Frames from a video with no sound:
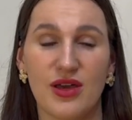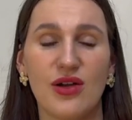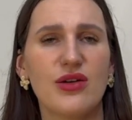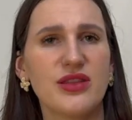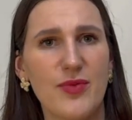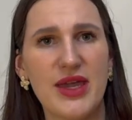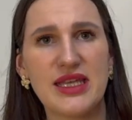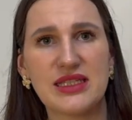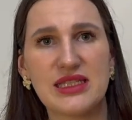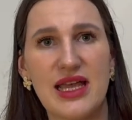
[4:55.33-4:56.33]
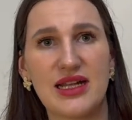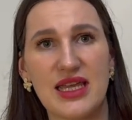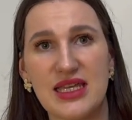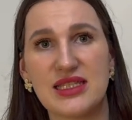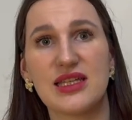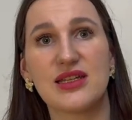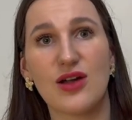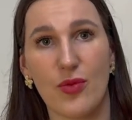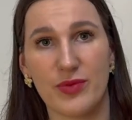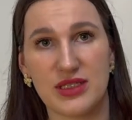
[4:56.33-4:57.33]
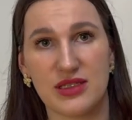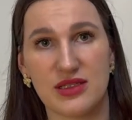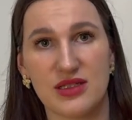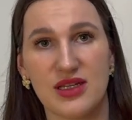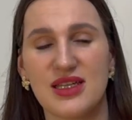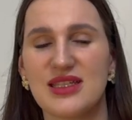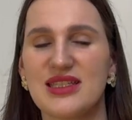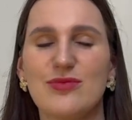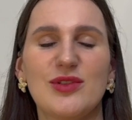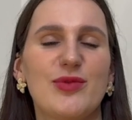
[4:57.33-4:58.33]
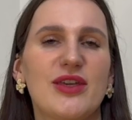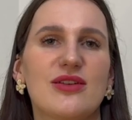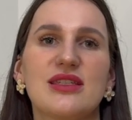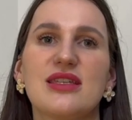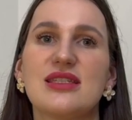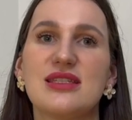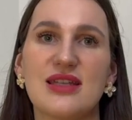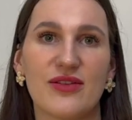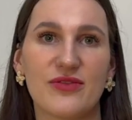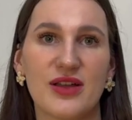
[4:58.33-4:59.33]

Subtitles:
on the basis that he's incompetent, simply because he's deaf.